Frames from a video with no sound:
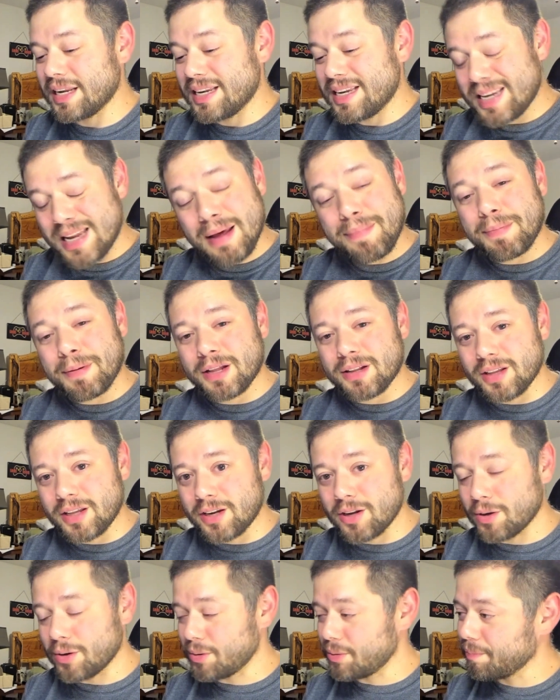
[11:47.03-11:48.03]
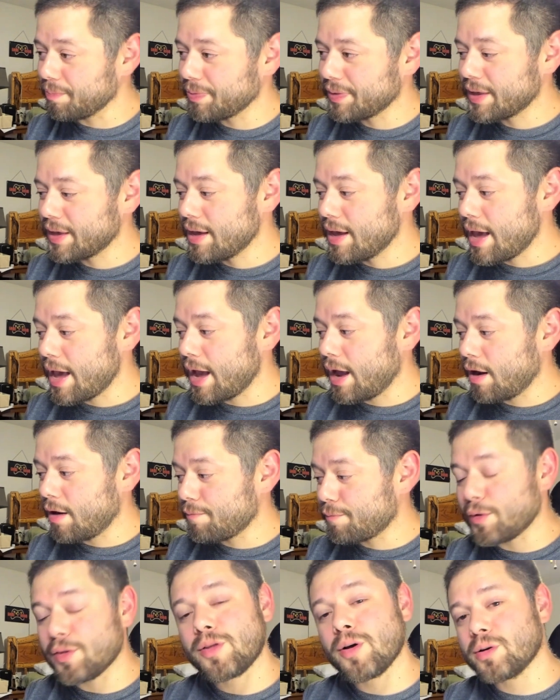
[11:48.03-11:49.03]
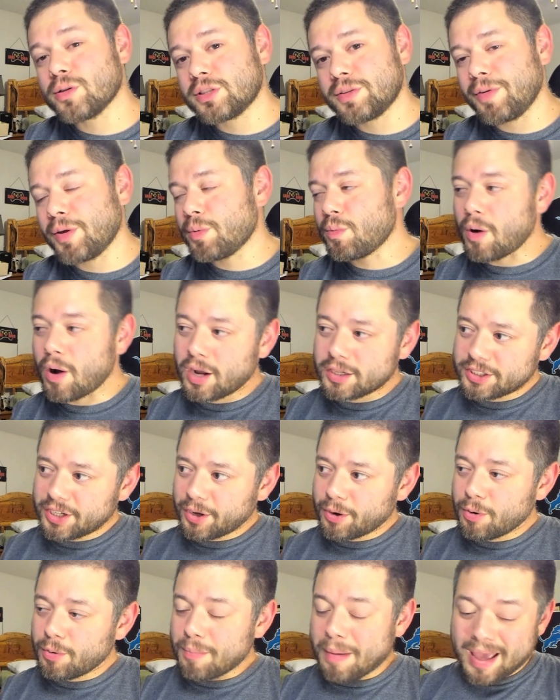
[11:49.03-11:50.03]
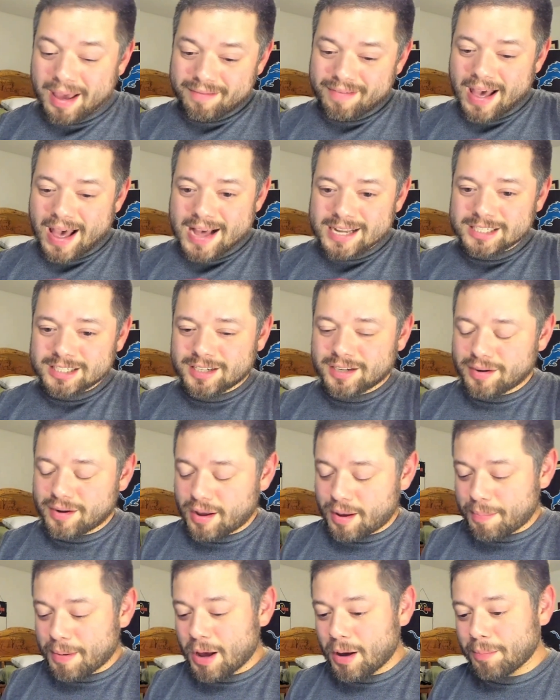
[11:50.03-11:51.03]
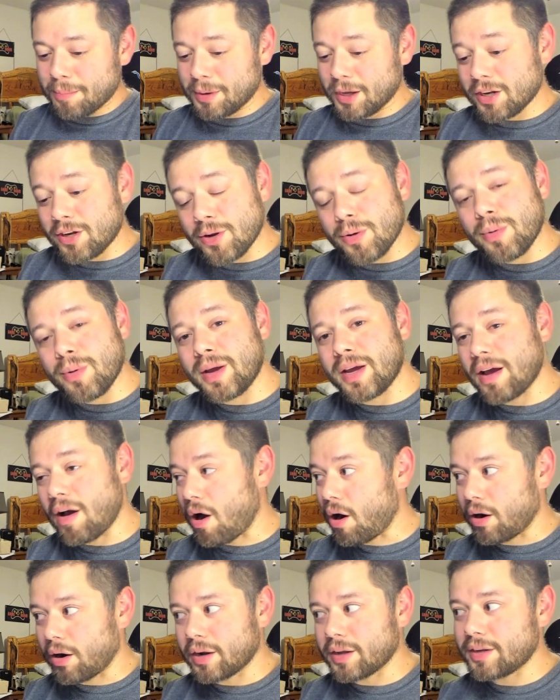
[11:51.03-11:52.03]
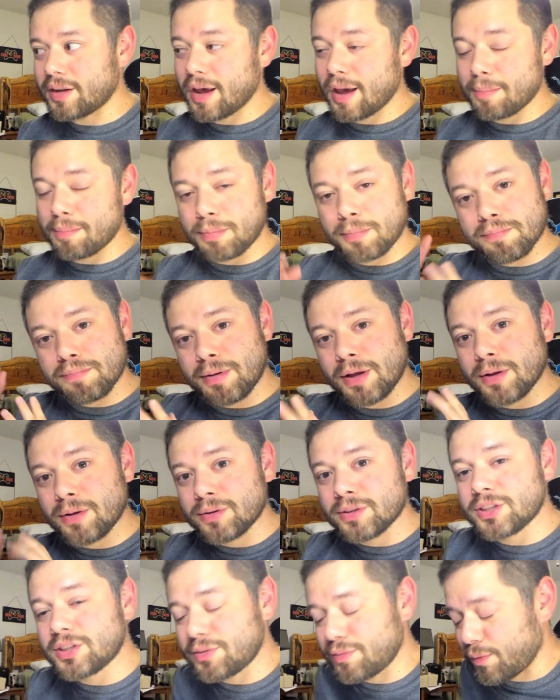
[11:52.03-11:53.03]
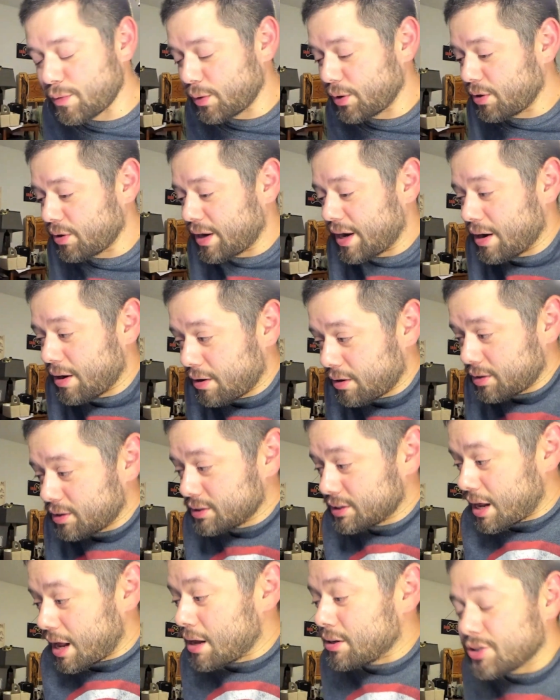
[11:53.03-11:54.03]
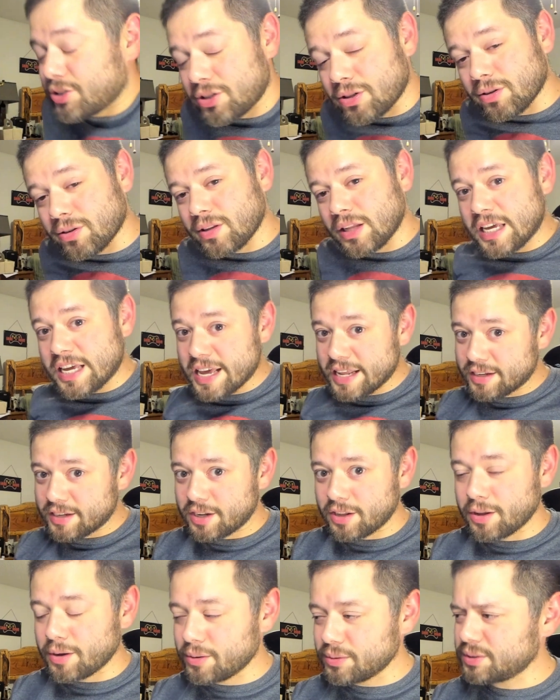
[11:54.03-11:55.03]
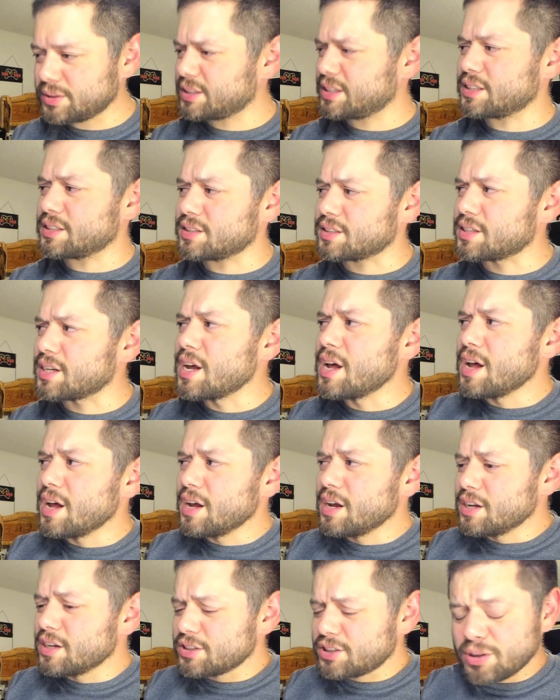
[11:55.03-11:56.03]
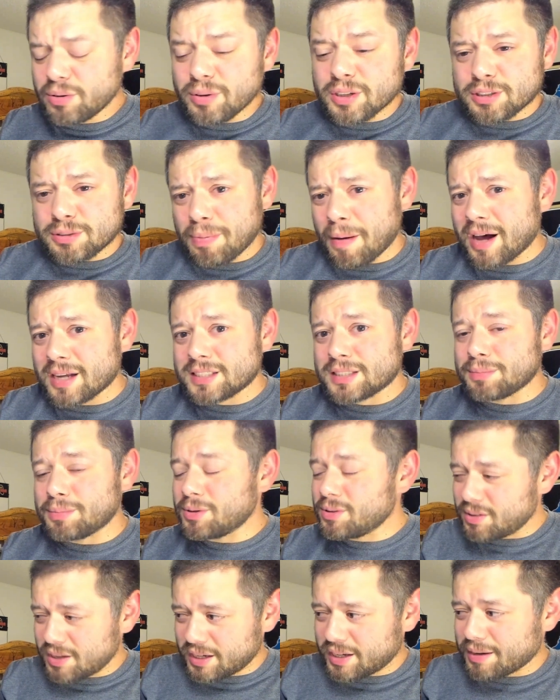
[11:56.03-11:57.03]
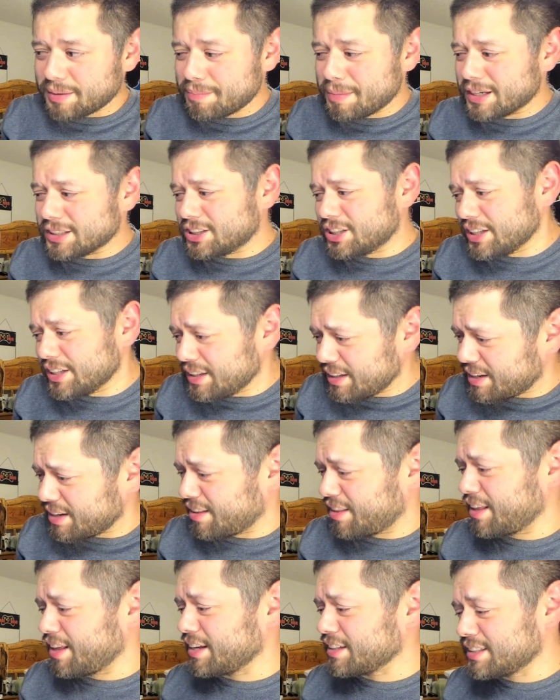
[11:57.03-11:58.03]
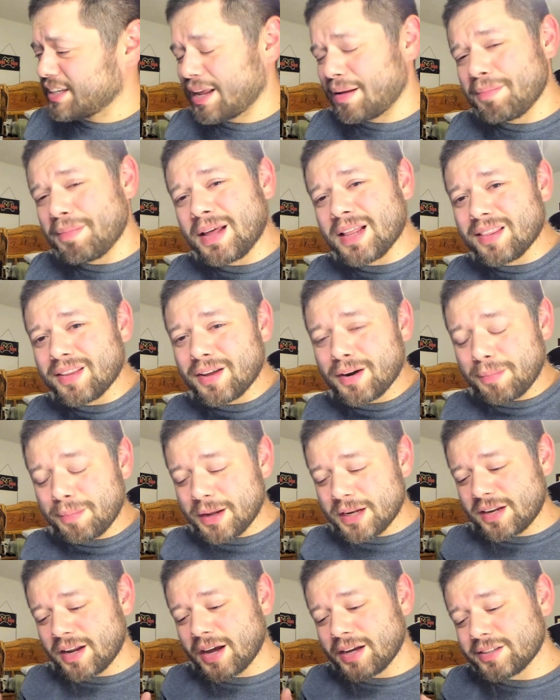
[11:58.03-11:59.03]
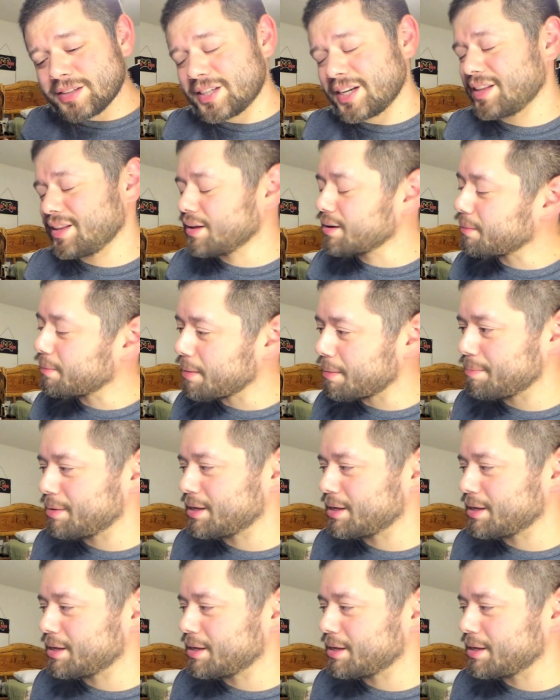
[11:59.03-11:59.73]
typically do. And for those of you watching who may have asked about me doing archetype builds for your characters, I'll certainly get to those as soon as possible. Like I mentioned, things can be a little bit dicey, a little bit